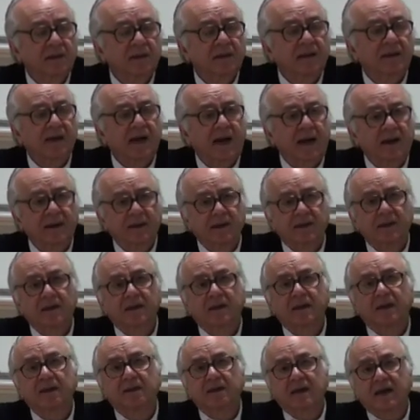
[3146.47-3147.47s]
The idea
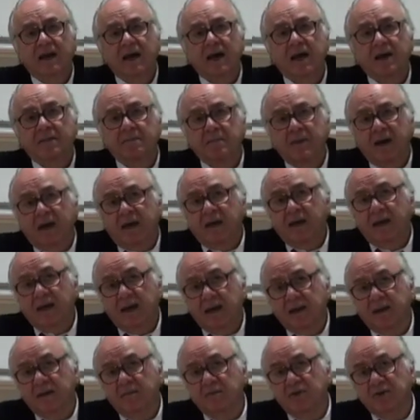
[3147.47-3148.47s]
that there are many
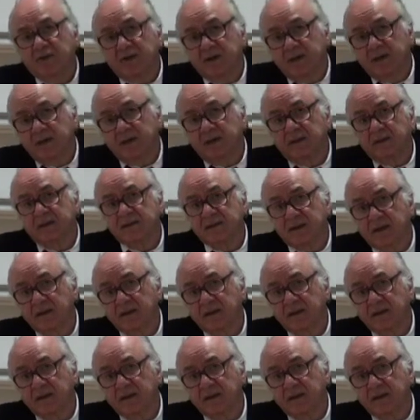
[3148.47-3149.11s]
other modernities